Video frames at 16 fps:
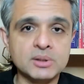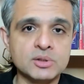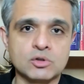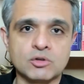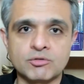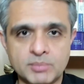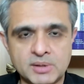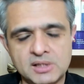
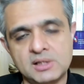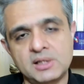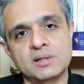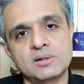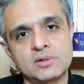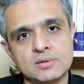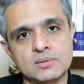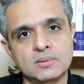of
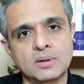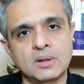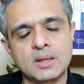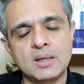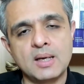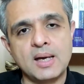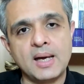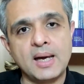mistakes.
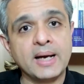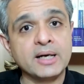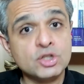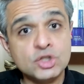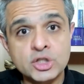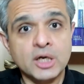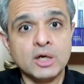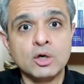And
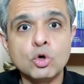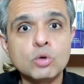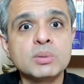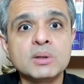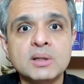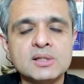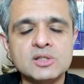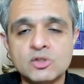
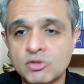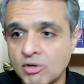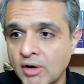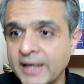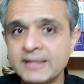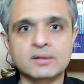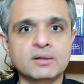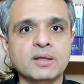Chernobyl is
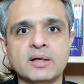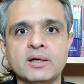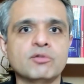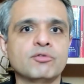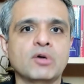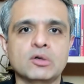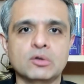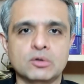right there in
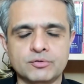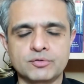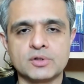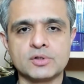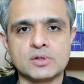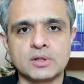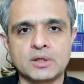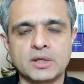front of
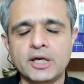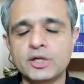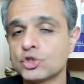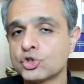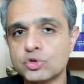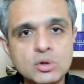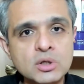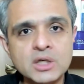us. It
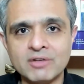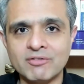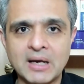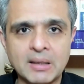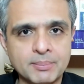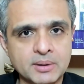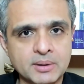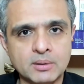shouldn't have
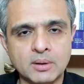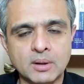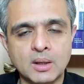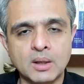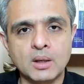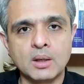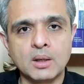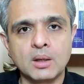happened.
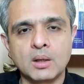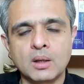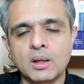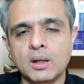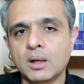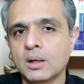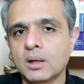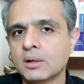
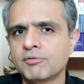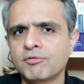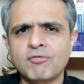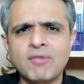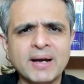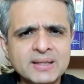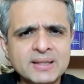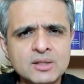
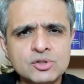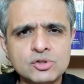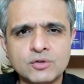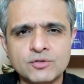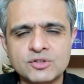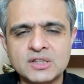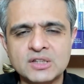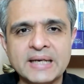Finest
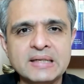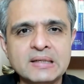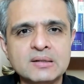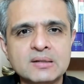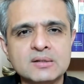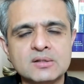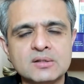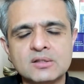of
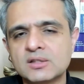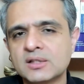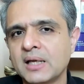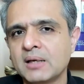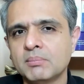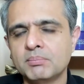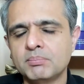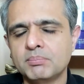scientists
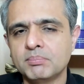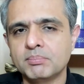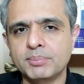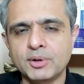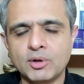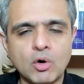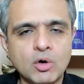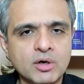and
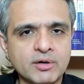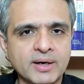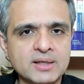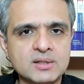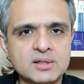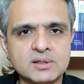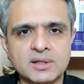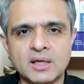
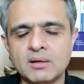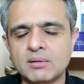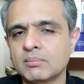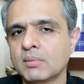bureaucrats and